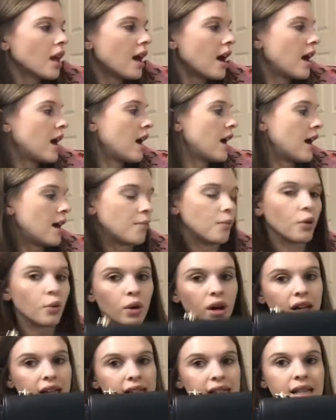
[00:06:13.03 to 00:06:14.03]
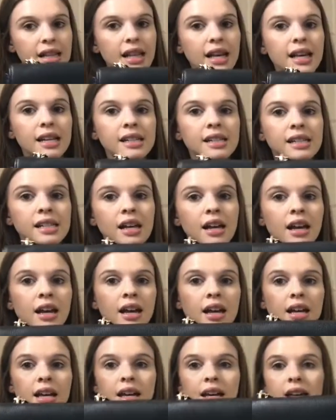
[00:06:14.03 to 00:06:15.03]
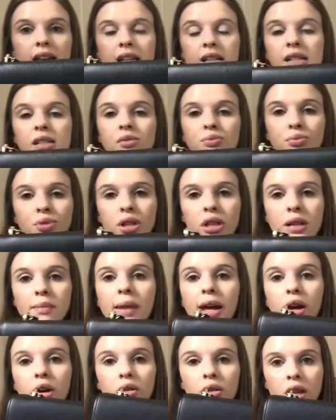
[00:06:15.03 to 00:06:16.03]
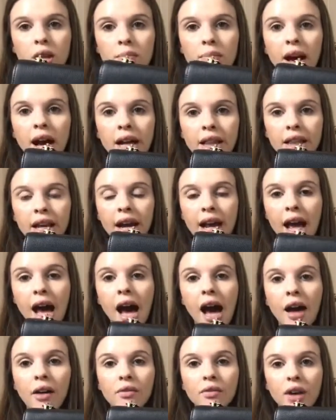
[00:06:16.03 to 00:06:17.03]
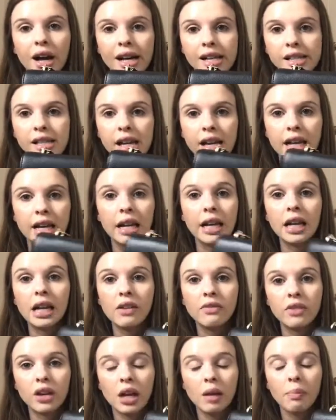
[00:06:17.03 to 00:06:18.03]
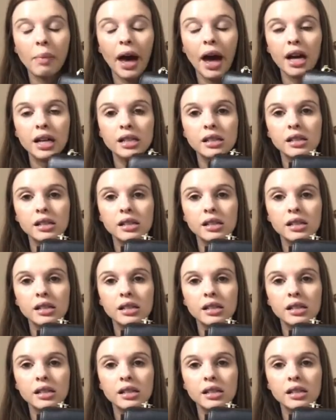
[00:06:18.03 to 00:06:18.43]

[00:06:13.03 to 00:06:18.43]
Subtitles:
Whereas this is really my only bag that I have as like an evening bag.